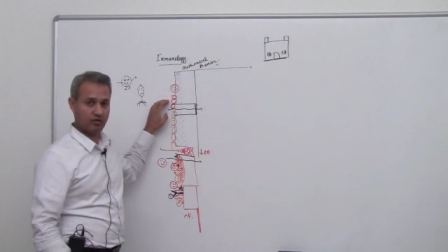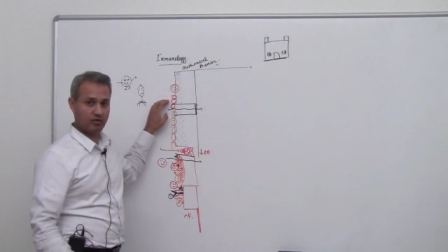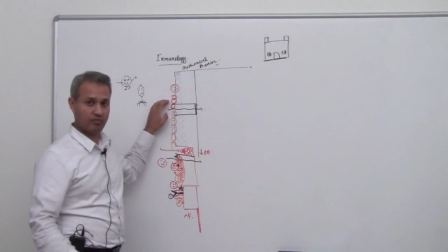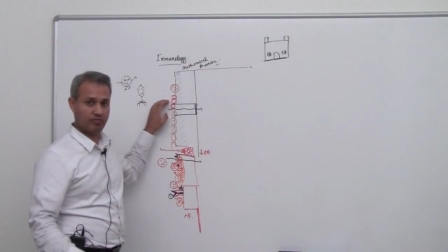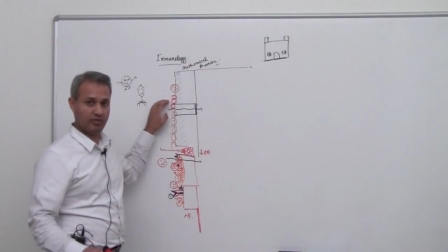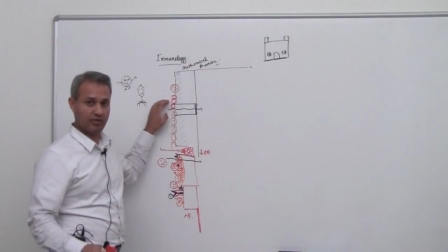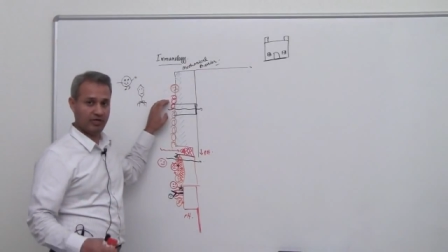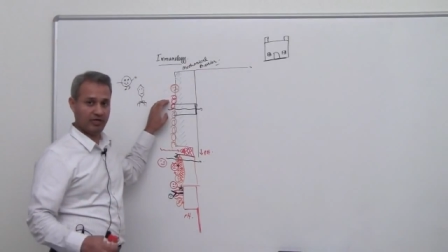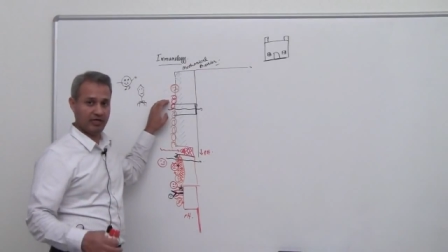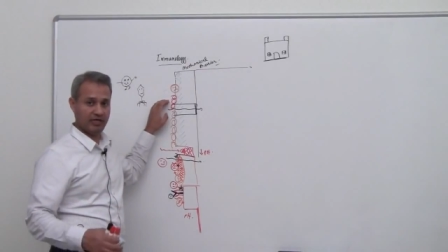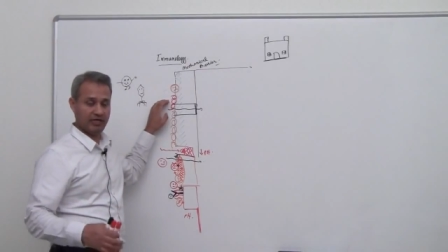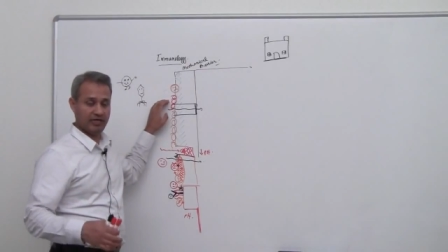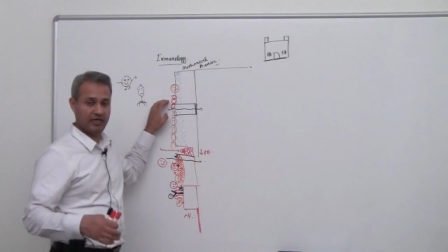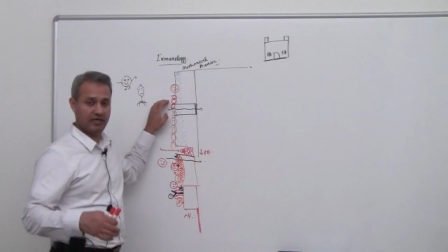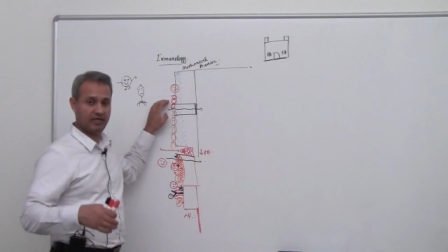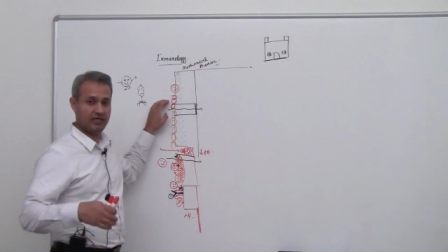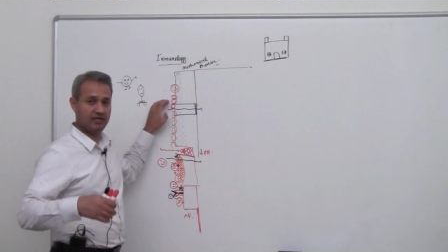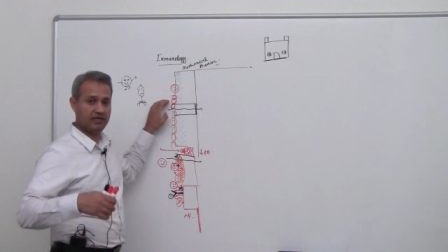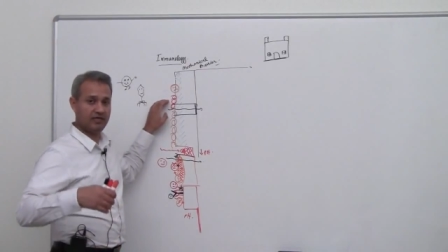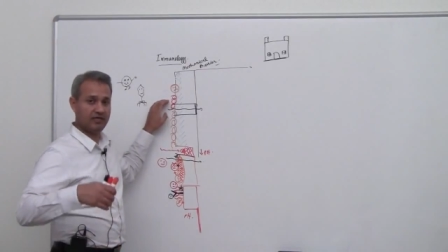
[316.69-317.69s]
could be
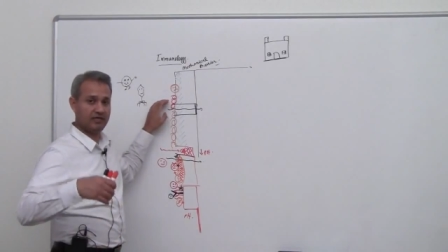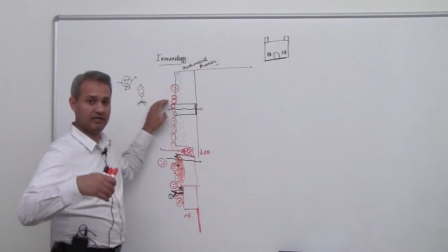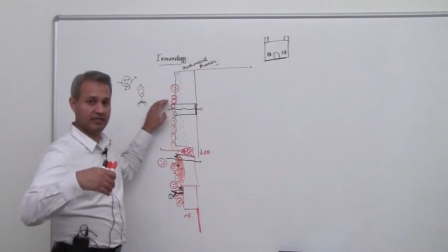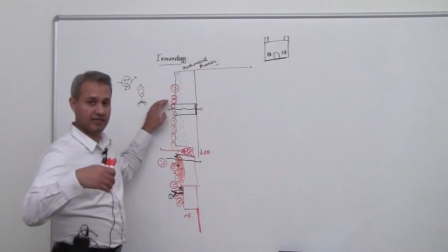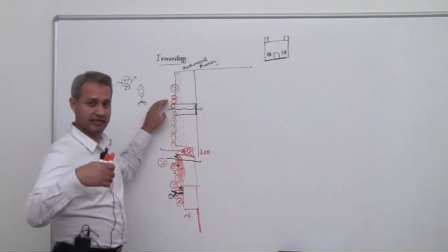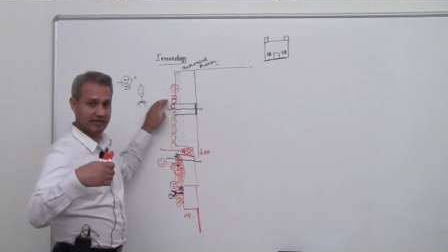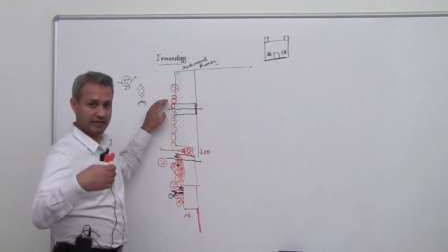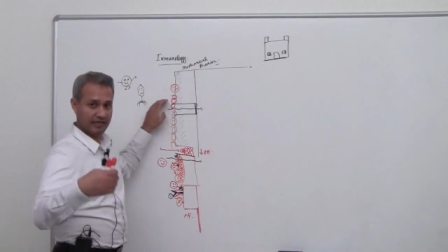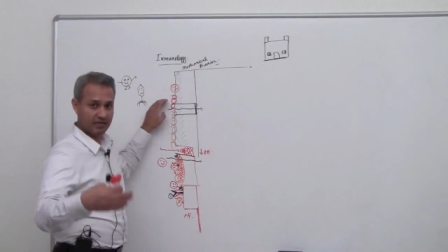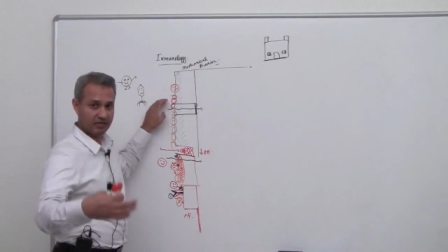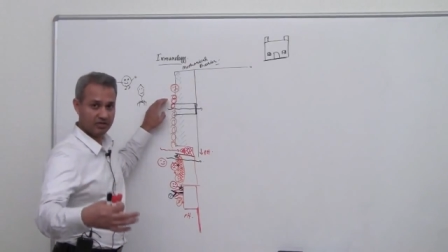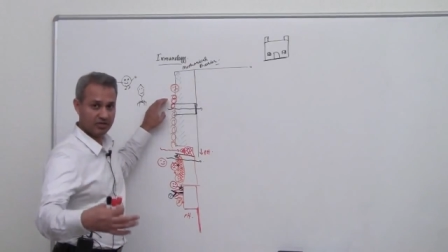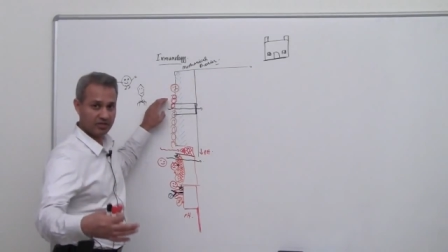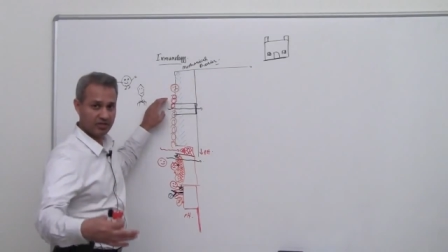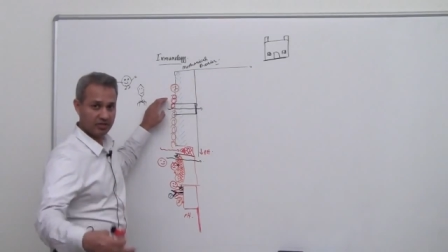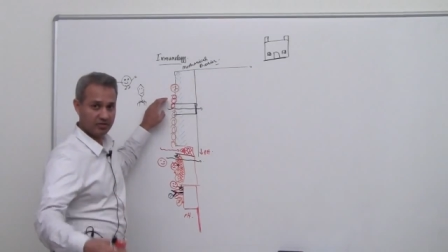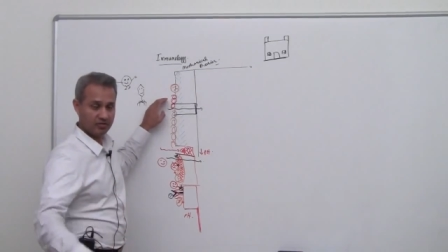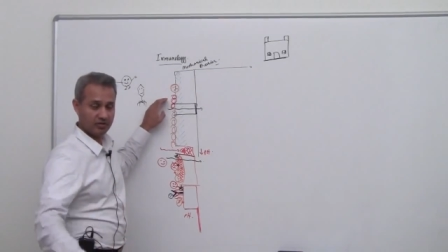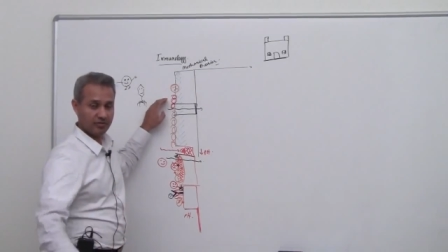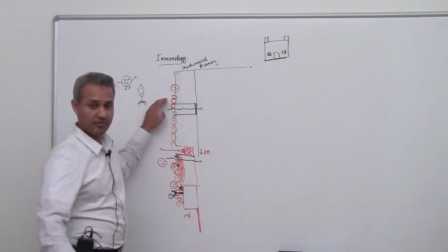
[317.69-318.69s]
a, an
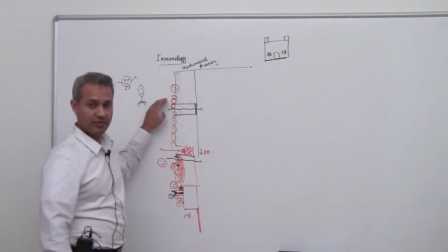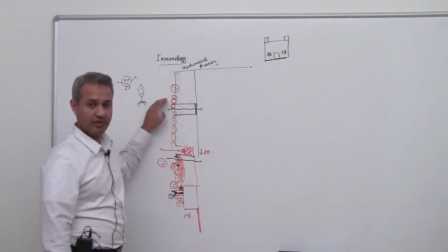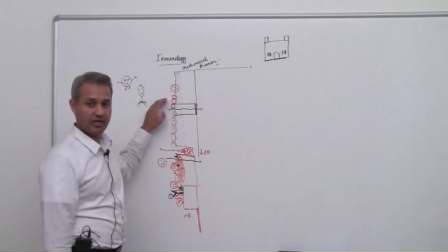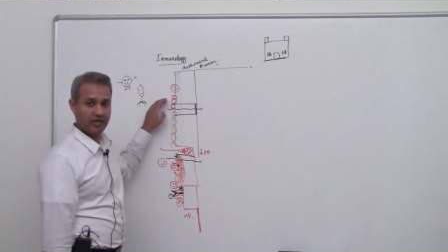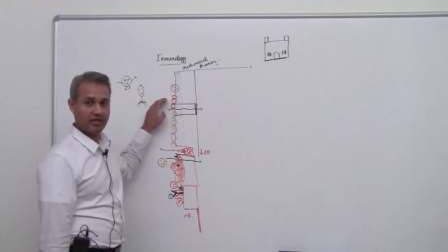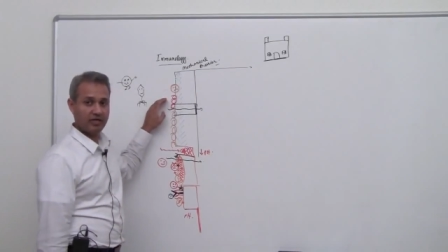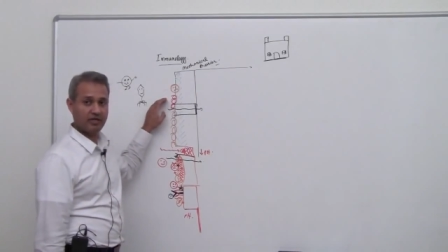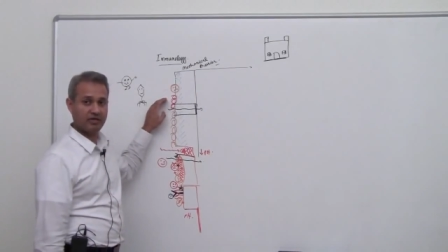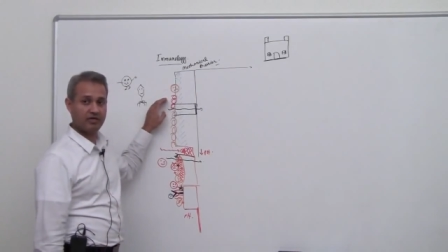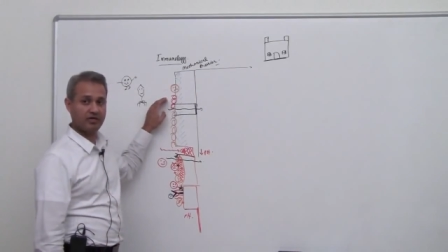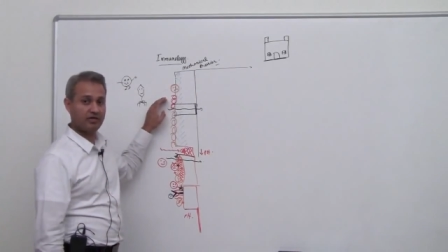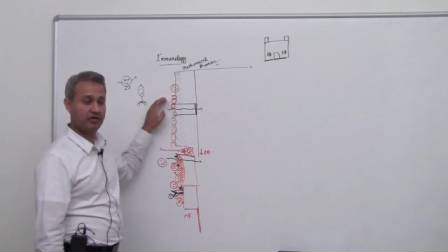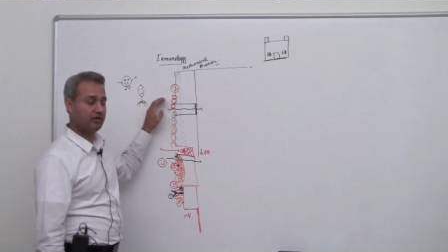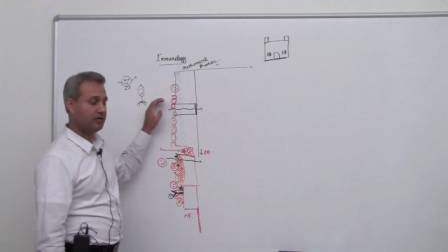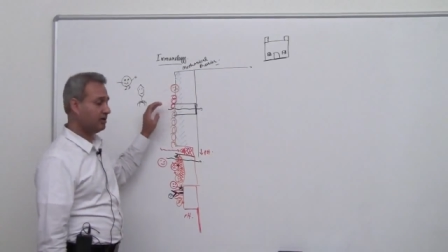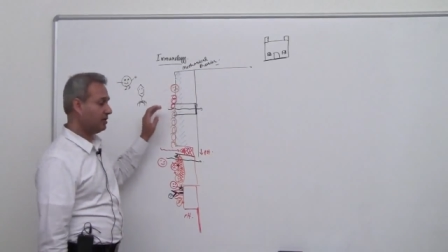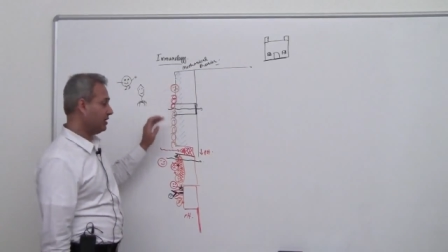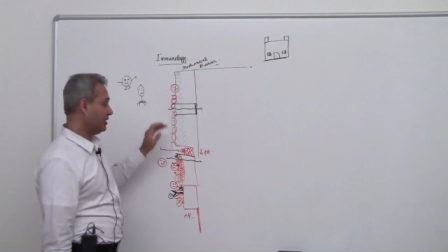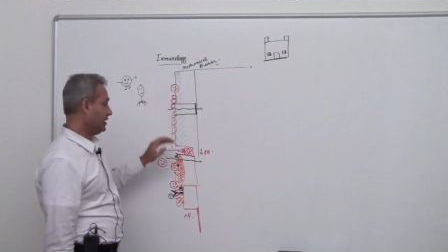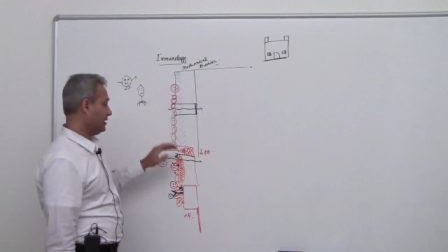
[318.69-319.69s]
injury to the barrier,